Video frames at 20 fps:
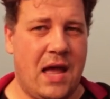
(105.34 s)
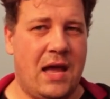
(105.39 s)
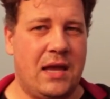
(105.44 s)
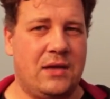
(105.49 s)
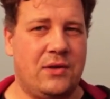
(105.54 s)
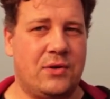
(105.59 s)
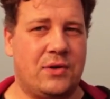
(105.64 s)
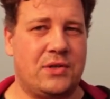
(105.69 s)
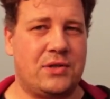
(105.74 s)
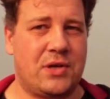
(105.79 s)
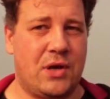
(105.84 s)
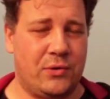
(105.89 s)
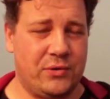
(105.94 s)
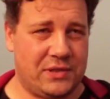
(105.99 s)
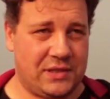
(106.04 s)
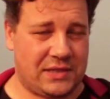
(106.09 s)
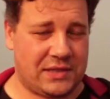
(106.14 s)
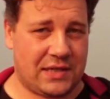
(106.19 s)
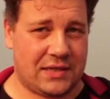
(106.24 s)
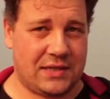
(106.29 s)
Your
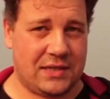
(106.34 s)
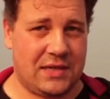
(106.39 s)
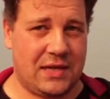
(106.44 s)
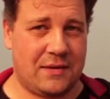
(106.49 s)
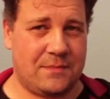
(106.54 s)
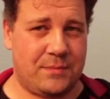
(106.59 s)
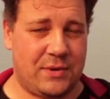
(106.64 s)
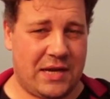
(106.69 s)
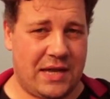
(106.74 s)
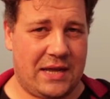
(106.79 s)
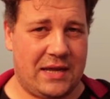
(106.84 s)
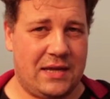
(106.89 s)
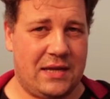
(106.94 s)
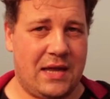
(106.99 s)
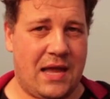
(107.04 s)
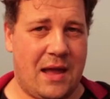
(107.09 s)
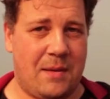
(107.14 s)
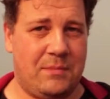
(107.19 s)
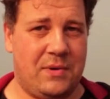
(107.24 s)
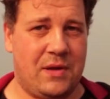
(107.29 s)
toaster can play
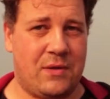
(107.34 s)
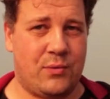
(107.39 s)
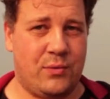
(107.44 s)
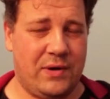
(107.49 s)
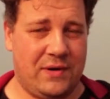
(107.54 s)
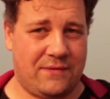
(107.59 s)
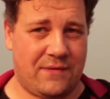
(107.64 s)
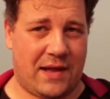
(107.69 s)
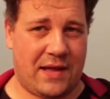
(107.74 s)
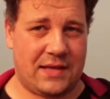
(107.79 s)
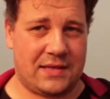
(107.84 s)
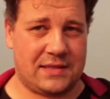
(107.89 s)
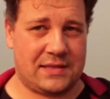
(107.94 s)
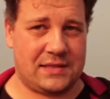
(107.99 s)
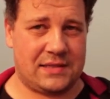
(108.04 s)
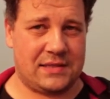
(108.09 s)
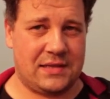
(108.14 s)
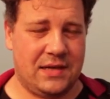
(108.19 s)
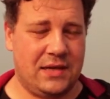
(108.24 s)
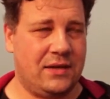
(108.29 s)
MP3
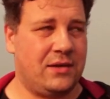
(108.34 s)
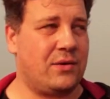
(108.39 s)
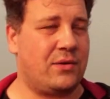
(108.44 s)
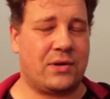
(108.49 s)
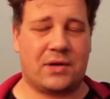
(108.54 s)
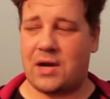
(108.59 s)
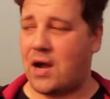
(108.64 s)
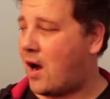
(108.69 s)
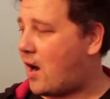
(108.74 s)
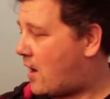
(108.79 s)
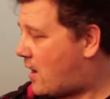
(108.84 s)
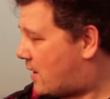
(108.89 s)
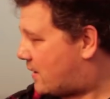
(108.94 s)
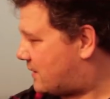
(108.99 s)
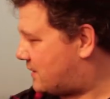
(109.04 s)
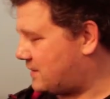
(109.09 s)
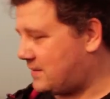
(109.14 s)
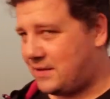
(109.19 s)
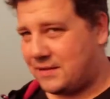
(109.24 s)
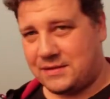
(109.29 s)
files. Your car,
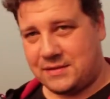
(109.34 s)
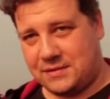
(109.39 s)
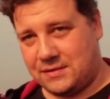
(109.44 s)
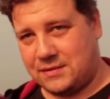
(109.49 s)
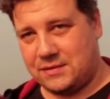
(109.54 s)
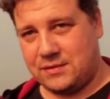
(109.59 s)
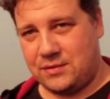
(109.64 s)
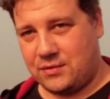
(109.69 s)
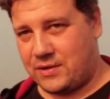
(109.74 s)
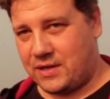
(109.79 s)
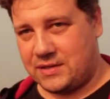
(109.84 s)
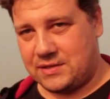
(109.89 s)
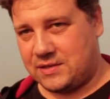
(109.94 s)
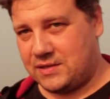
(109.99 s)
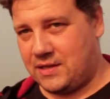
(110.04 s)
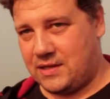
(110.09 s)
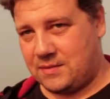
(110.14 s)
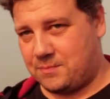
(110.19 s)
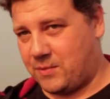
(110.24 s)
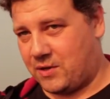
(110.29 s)
it's, you can
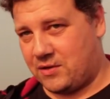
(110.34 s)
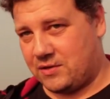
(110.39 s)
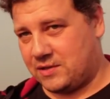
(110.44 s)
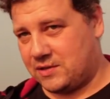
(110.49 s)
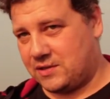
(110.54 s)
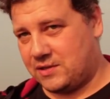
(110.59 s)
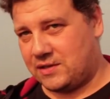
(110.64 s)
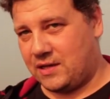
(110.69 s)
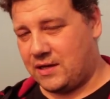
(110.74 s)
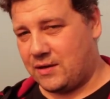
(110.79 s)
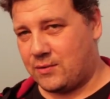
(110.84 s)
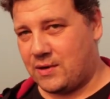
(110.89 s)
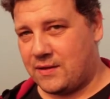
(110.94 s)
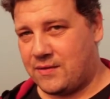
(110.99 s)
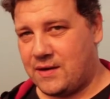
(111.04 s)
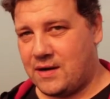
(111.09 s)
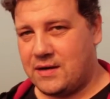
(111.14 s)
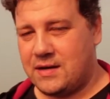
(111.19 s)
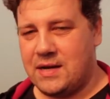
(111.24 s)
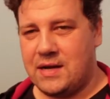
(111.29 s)
see it because it's standing right
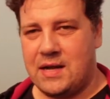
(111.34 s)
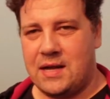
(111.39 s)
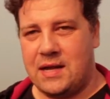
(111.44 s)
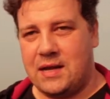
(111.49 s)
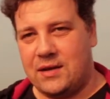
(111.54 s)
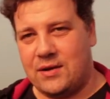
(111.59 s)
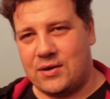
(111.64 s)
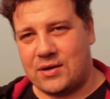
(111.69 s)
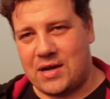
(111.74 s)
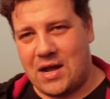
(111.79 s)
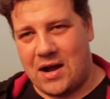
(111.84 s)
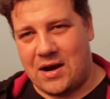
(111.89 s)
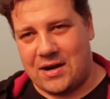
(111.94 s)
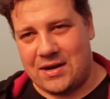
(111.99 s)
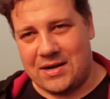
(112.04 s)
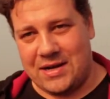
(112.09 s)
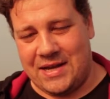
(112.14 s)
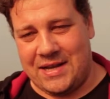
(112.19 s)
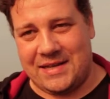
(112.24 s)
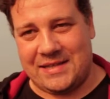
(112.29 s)
there. Your
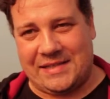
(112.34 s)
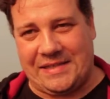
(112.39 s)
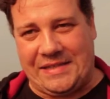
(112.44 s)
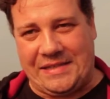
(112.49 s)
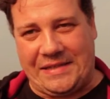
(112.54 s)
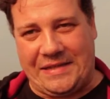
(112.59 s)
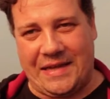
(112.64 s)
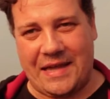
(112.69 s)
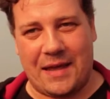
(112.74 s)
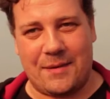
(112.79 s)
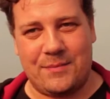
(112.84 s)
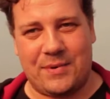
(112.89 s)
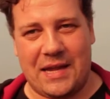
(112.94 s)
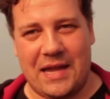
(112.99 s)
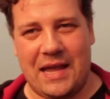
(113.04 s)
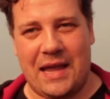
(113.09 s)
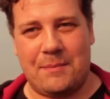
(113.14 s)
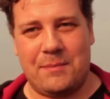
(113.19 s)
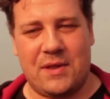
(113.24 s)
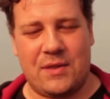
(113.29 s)
car is, can
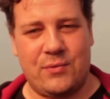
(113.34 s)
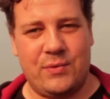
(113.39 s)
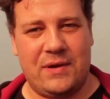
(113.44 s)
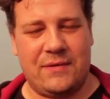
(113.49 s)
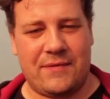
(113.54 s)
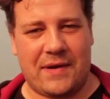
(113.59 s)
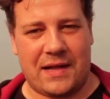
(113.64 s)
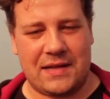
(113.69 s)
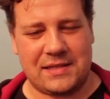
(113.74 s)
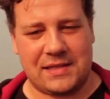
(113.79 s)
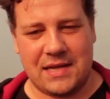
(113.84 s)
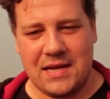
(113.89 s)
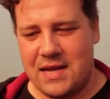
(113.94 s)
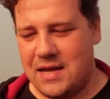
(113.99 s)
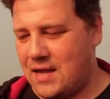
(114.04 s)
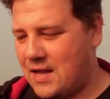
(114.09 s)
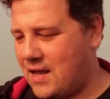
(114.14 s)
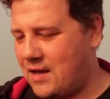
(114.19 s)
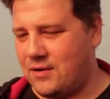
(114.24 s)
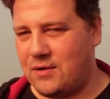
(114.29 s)
play MP3 files.
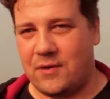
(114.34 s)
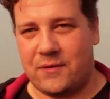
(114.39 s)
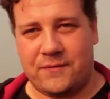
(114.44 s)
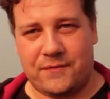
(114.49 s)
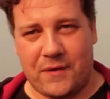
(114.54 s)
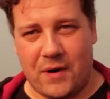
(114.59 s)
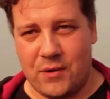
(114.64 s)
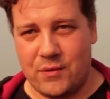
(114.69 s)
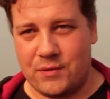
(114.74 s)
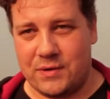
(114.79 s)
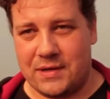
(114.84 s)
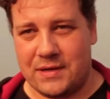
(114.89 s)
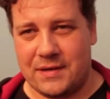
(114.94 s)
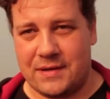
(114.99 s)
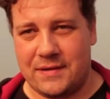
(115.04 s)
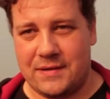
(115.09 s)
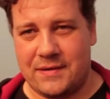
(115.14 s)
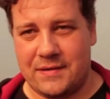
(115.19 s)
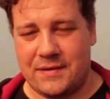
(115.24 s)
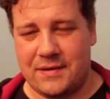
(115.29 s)
Your phone,
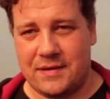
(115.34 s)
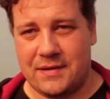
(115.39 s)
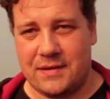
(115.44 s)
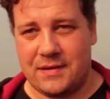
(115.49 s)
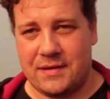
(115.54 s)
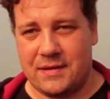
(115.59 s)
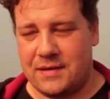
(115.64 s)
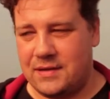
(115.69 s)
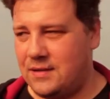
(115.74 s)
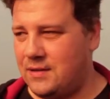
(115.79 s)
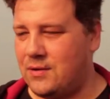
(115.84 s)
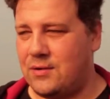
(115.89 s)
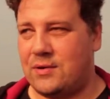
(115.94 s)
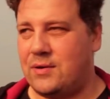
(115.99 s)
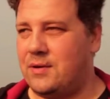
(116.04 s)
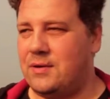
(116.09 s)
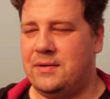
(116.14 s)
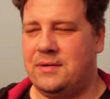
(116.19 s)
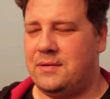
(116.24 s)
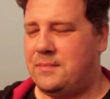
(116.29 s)

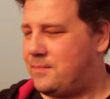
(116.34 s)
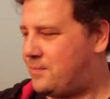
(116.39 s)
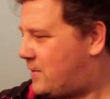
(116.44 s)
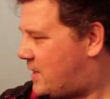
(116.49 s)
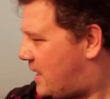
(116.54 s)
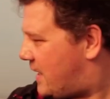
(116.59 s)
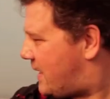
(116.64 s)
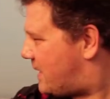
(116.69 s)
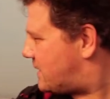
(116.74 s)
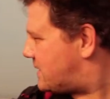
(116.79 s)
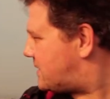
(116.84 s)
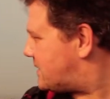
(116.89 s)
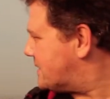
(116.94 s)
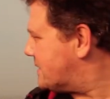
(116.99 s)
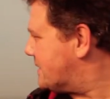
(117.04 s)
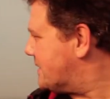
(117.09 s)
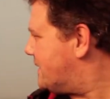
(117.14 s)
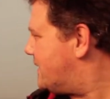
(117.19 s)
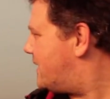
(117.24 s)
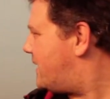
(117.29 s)
your
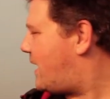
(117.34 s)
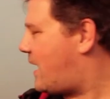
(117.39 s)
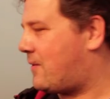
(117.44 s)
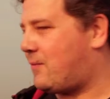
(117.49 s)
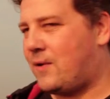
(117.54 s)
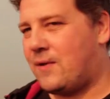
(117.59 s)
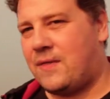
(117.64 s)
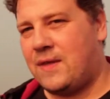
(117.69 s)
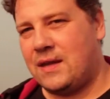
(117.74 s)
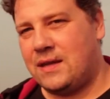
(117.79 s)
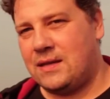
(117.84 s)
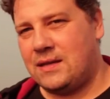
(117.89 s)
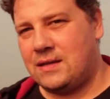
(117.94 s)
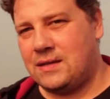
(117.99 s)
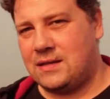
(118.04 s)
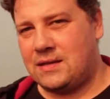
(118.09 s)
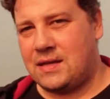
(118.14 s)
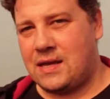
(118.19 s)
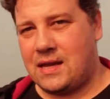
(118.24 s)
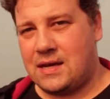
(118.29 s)
players, everything
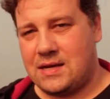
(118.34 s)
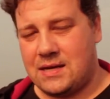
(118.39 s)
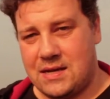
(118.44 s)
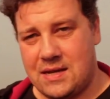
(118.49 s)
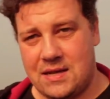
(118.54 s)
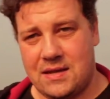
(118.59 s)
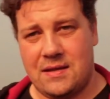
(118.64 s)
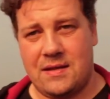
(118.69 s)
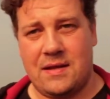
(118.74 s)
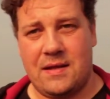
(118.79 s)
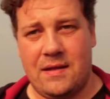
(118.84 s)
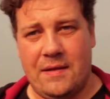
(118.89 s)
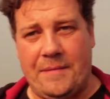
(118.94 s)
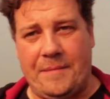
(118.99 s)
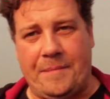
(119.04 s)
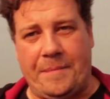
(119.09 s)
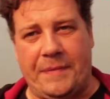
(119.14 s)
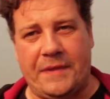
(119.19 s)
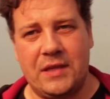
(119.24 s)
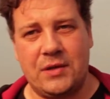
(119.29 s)
can
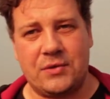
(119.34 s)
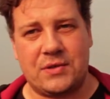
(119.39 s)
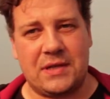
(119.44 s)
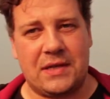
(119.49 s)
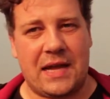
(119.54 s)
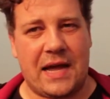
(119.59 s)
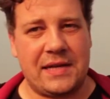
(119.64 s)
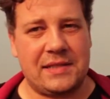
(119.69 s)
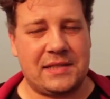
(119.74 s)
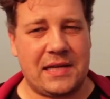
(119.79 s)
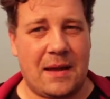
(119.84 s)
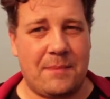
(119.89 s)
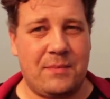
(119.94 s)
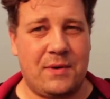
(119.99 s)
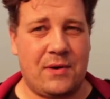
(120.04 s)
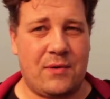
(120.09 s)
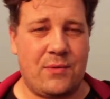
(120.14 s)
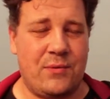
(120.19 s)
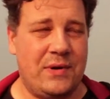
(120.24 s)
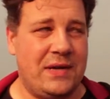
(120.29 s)
utilize
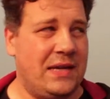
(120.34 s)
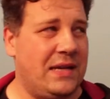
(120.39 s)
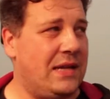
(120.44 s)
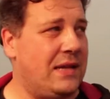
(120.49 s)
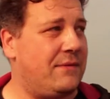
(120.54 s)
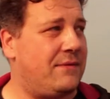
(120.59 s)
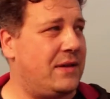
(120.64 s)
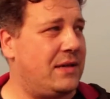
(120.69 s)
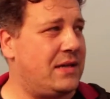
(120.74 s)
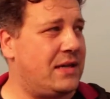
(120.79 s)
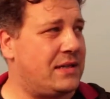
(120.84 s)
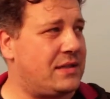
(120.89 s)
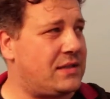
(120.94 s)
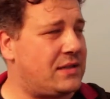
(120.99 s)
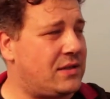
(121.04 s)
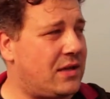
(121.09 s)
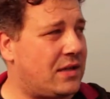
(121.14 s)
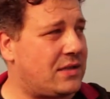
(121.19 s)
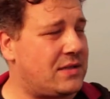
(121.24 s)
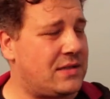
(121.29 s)
MP3 even
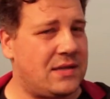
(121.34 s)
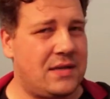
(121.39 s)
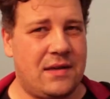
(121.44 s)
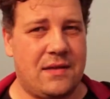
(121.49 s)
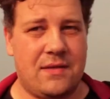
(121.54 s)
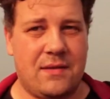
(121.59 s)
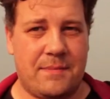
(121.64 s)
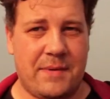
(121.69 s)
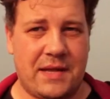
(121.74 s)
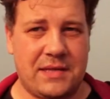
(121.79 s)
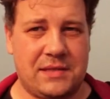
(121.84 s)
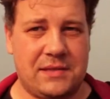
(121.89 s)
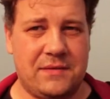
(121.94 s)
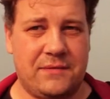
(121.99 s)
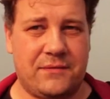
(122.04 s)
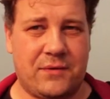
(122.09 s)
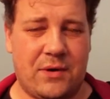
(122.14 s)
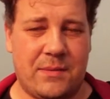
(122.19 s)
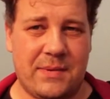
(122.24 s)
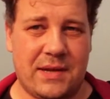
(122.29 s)
it's not the best
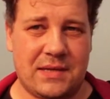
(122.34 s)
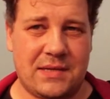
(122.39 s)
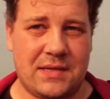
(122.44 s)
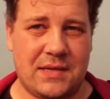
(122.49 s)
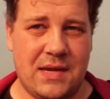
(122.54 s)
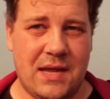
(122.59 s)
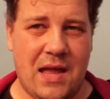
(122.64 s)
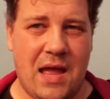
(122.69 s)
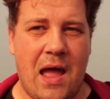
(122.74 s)
format.